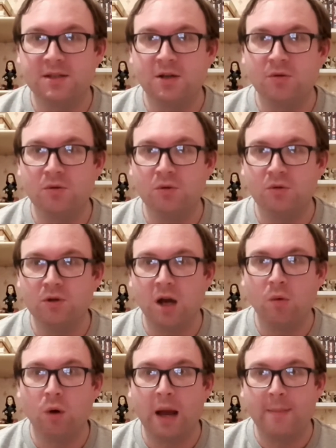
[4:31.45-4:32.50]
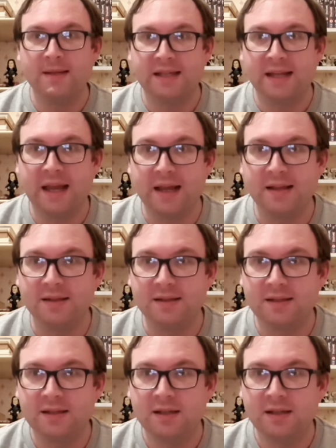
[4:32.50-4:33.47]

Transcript: to know what happens at the end